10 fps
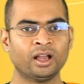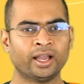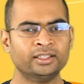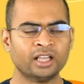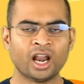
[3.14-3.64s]

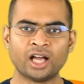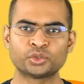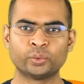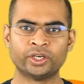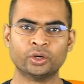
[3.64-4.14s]
In the last
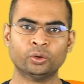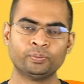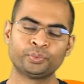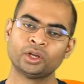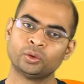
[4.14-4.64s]
video,
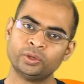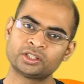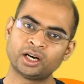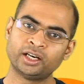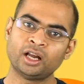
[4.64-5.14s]
we
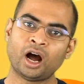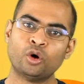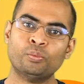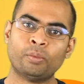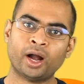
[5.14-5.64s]
studied how
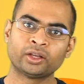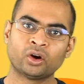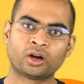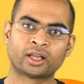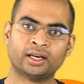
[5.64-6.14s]

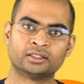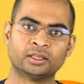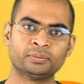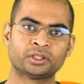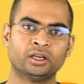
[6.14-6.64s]

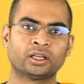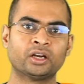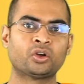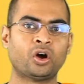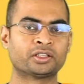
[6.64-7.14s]
microorganisms can
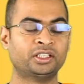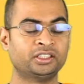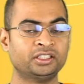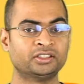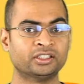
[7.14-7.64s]
cause
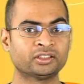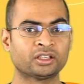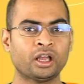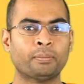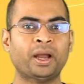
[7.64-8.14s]
diseases
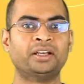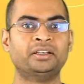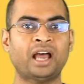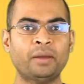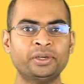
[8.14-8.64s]
by
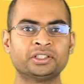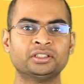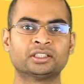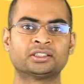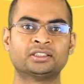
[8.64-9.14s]
damaging the
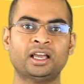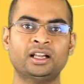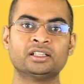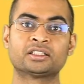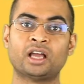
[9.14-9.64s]

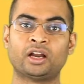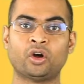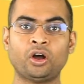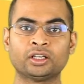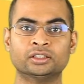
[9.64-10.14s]
cells and
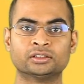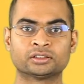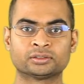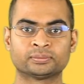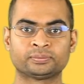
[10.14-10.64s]
organs.
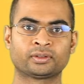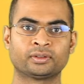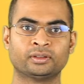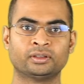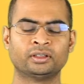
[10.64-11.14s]

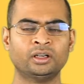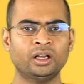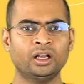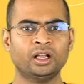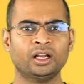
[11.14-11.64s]

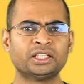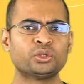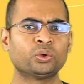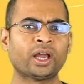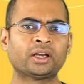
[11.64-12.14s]
Let's
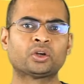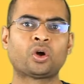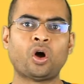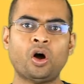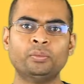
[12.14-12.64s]
look at
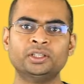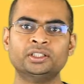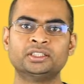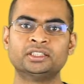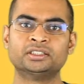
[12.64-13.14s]
common
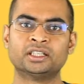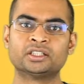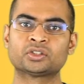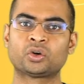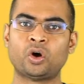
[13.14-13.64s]
diseases
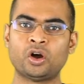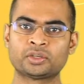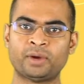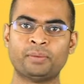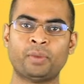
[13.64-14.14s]
caused
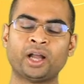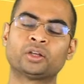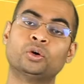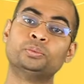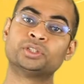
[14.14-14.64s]
by
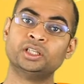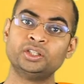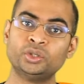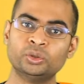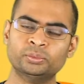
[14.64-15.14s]
microbes in
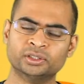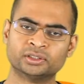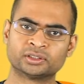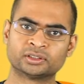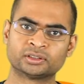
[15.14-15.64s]
humans.